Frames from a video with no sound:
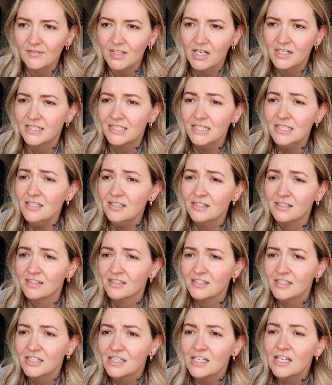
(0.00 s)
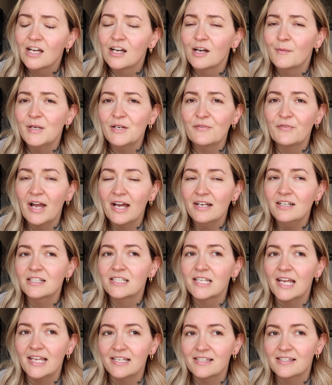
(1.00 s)
I didn't. I mean, if I hadn't
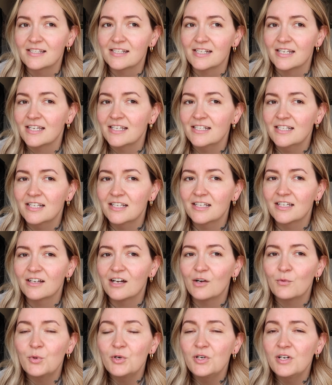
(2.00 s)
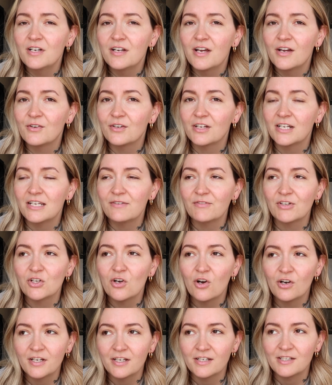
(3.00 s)
tested, I wouldn't have known I'd even
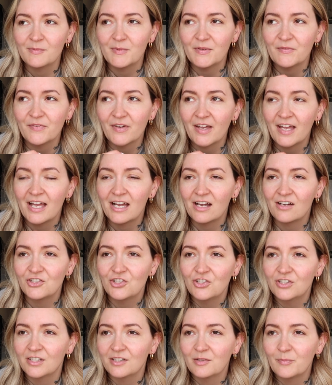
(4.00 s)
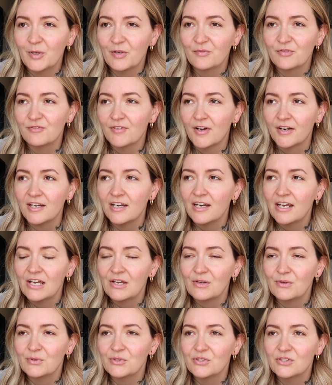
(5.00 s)
got it, to be fair. I just had a bit of a runny
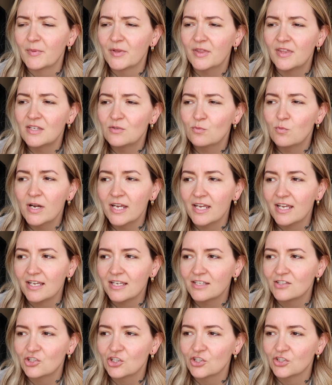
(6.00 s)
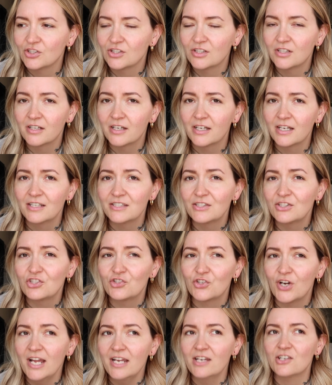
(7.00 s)
nose. But this week is just, it's
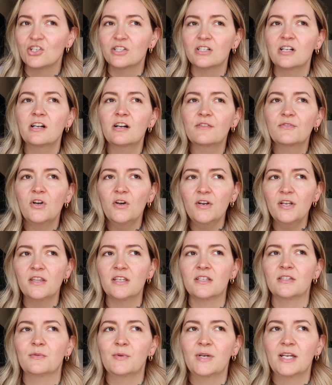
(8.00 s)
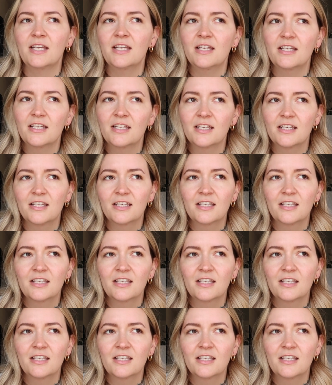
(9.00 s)
strange. It's like I've got it this week.